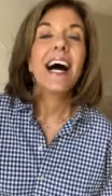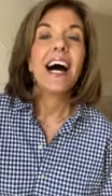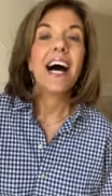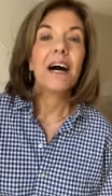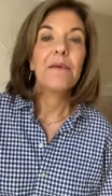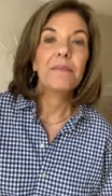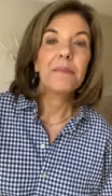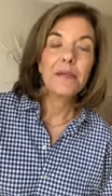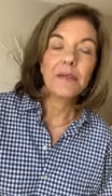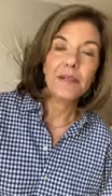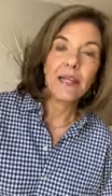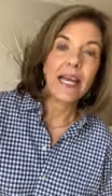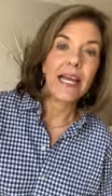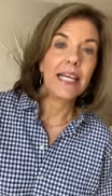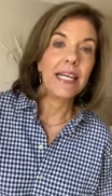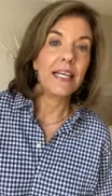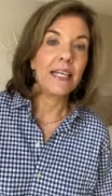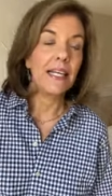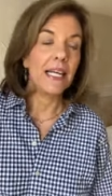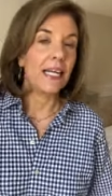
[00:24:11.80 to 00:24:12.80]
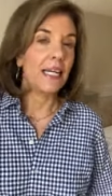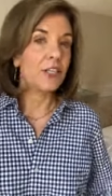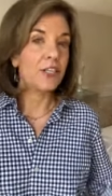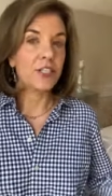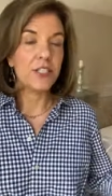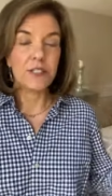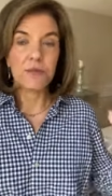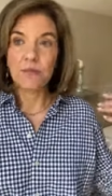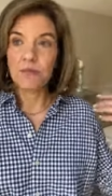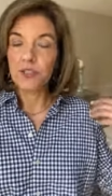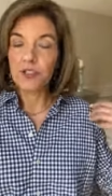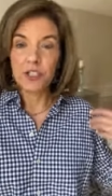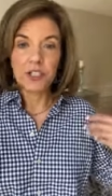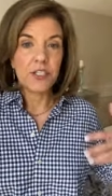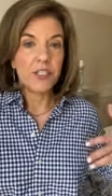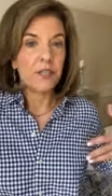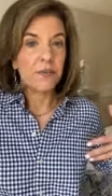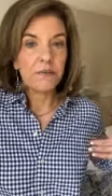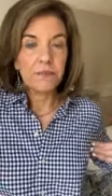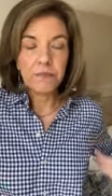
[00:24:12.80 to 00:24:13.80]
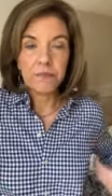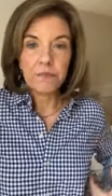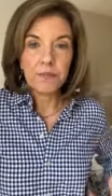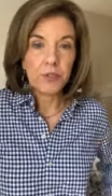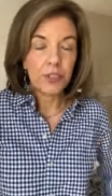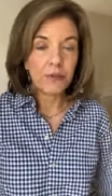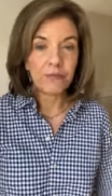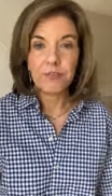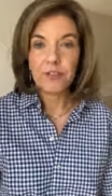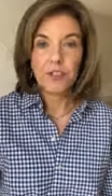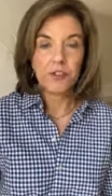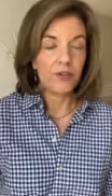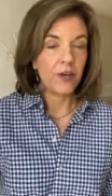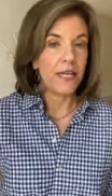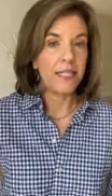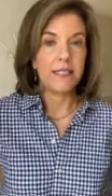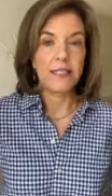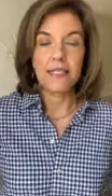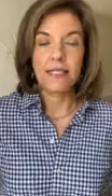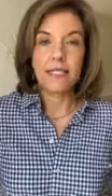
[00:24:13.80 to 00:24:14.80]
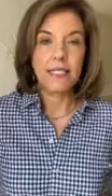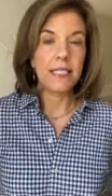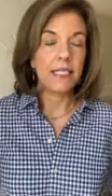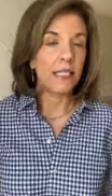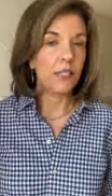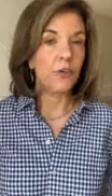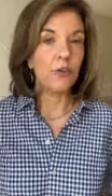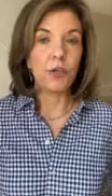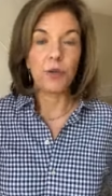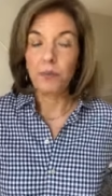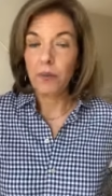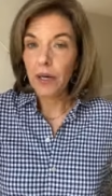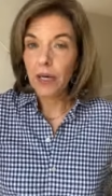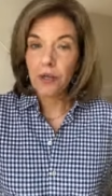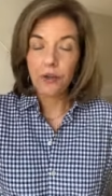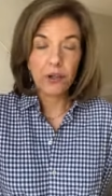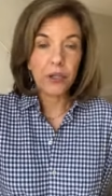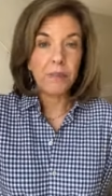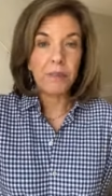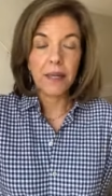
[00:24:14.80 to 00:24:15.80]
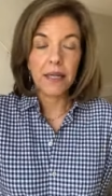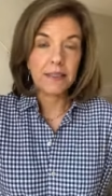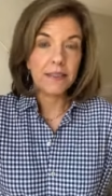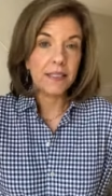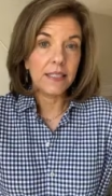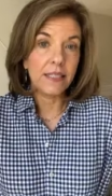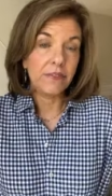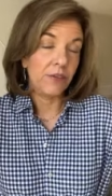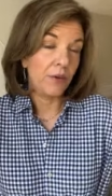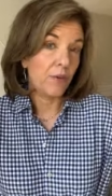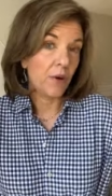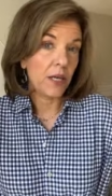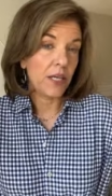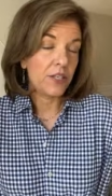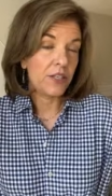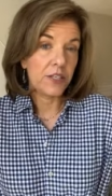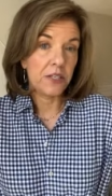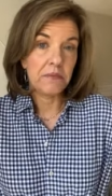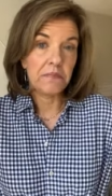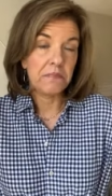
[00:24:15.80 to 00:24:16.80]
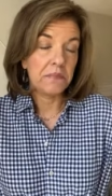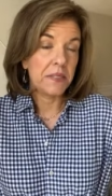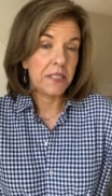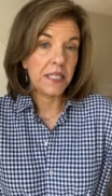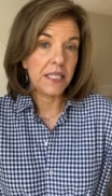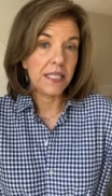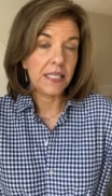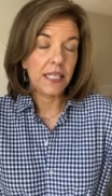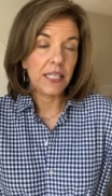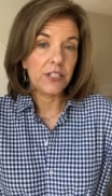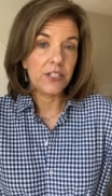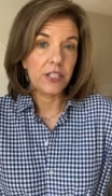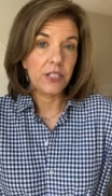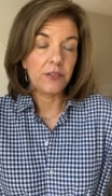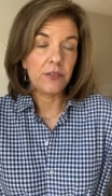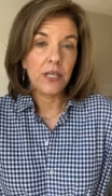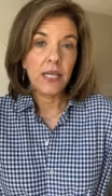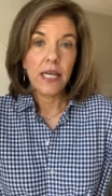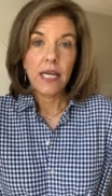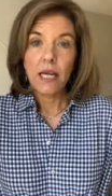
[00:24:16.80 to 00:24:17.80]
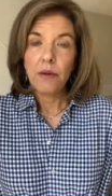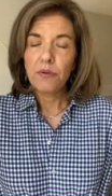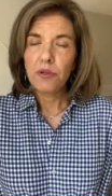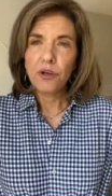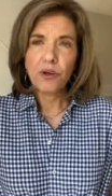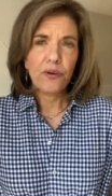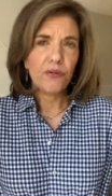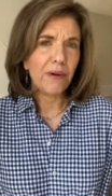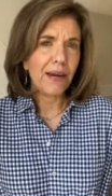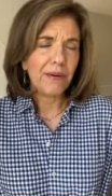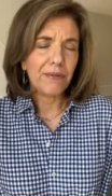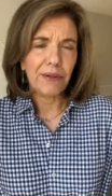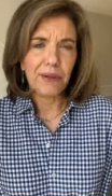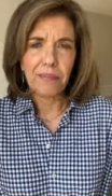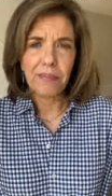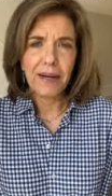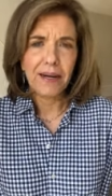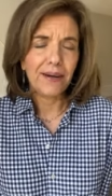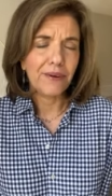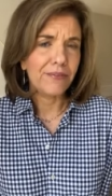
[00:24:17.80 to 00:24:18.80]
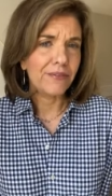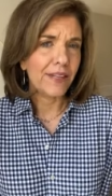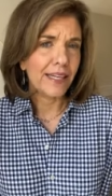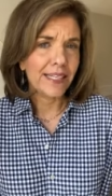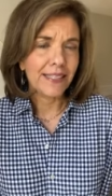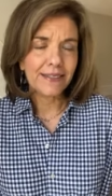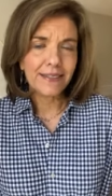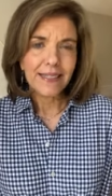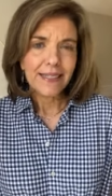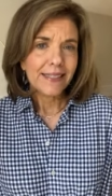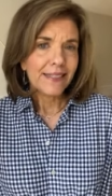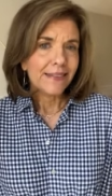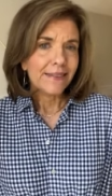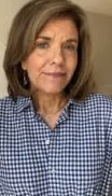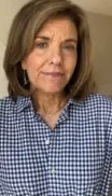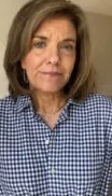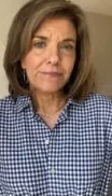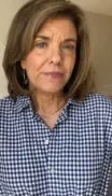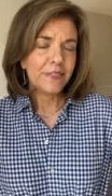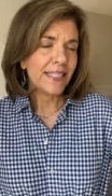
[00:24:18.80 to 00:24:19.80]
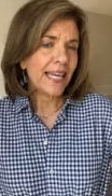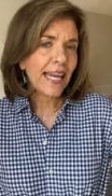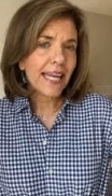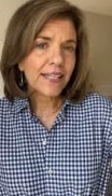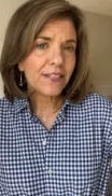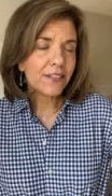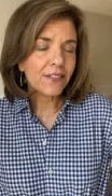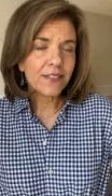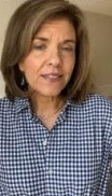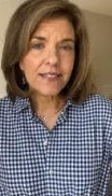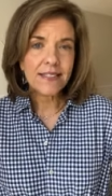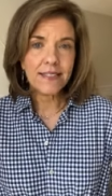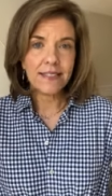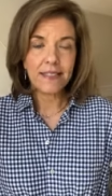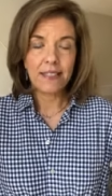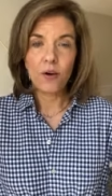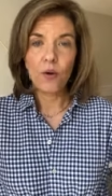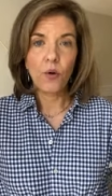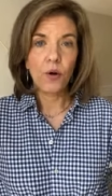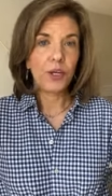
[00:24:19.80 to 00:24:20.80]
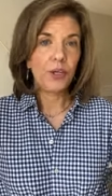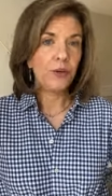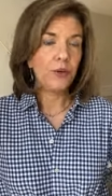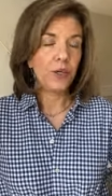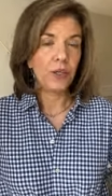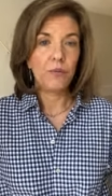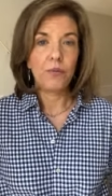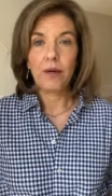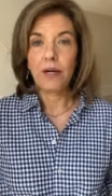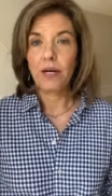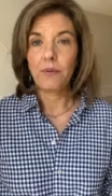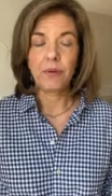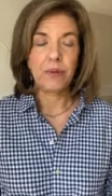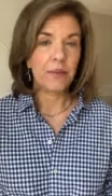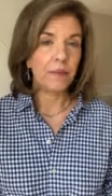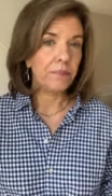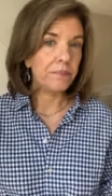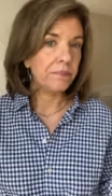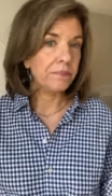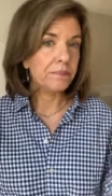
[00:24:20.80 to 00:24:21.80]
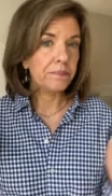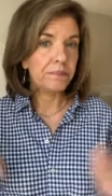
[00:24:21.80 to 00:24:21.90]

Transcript: Um, and it and it just was just a shift dress. It didn't you could wear it, you could belt it if you wanted to. Didn't need to. It looked great with a pair of like sandals, or you could wear it with a